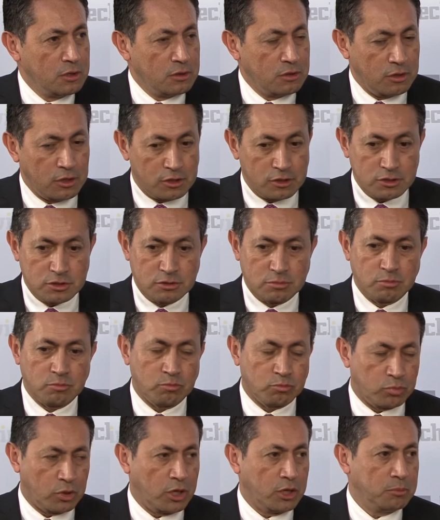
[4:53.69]
there's
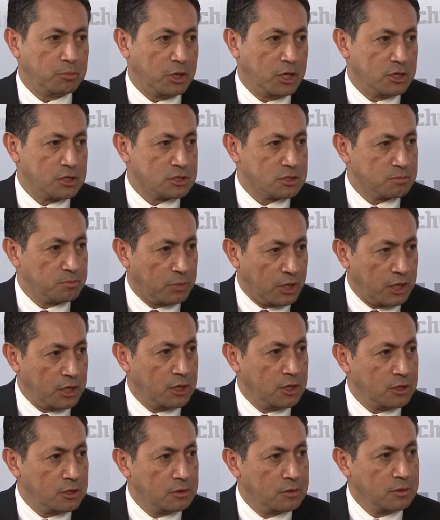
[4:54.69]
broad-based
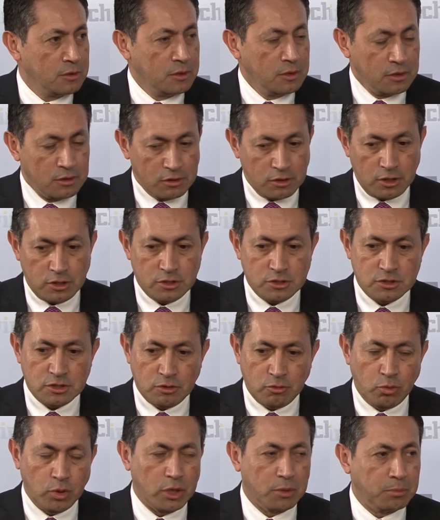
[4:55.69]
buy-in, there's
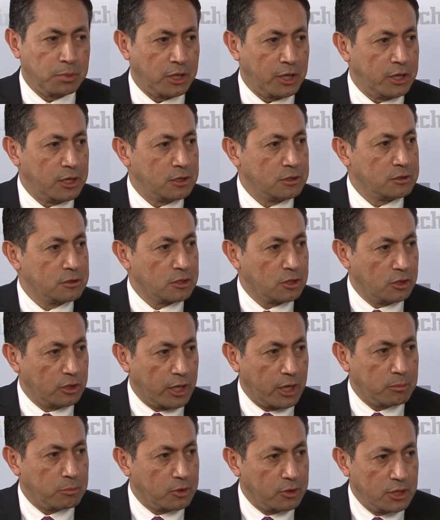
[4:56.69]
a well-planned
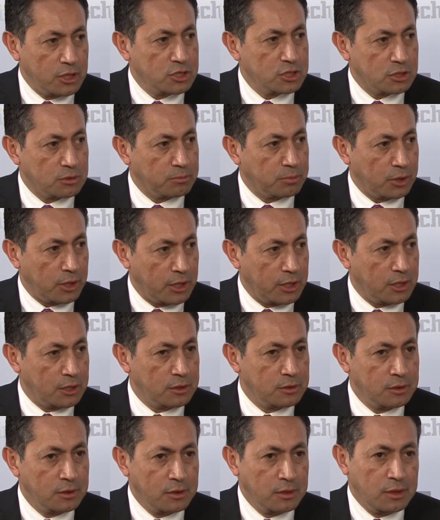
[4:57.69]
collaboration
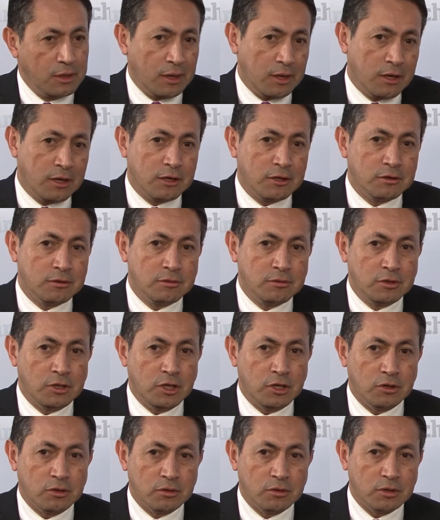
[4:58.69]
plan, and
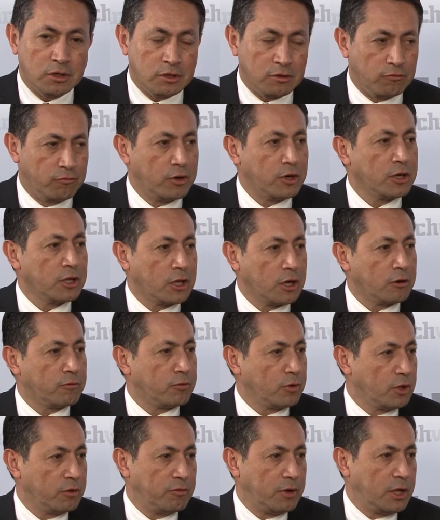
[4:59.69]
a very
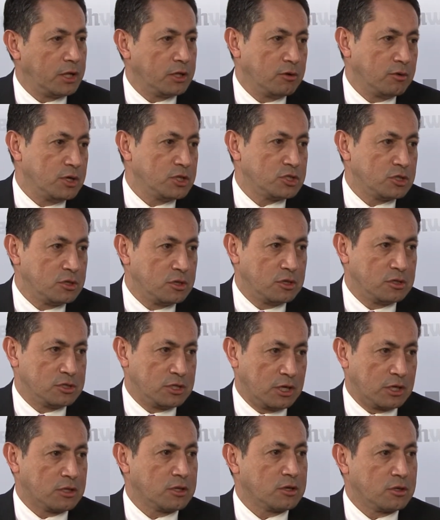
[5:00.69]
careful evaluation of the
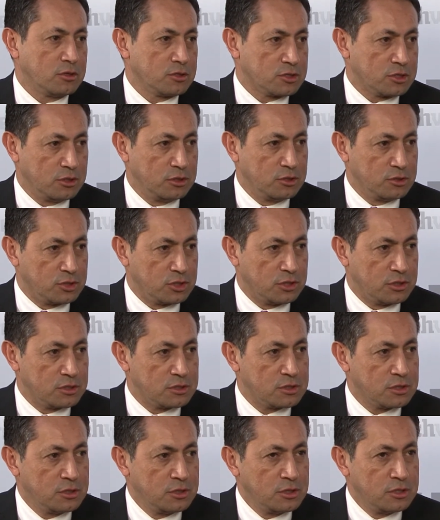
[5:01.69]
technical
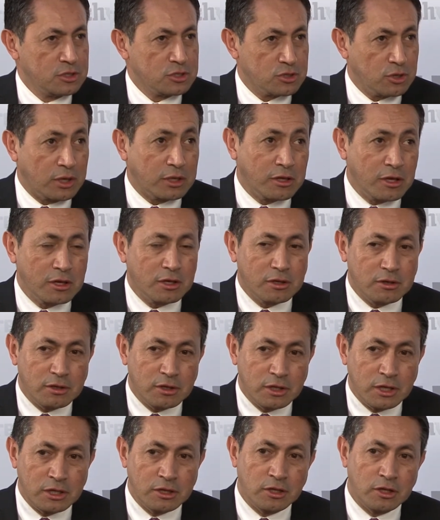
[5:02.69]
solutions. So I think
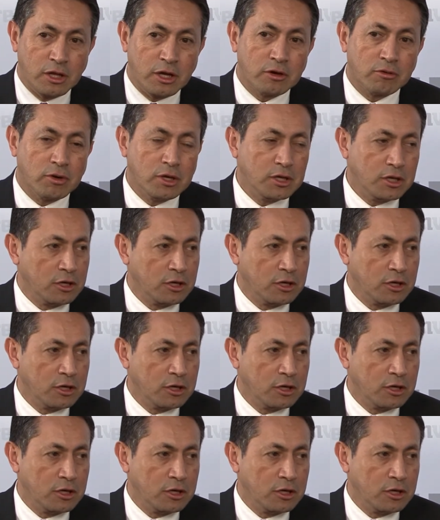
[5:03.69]
in the long run,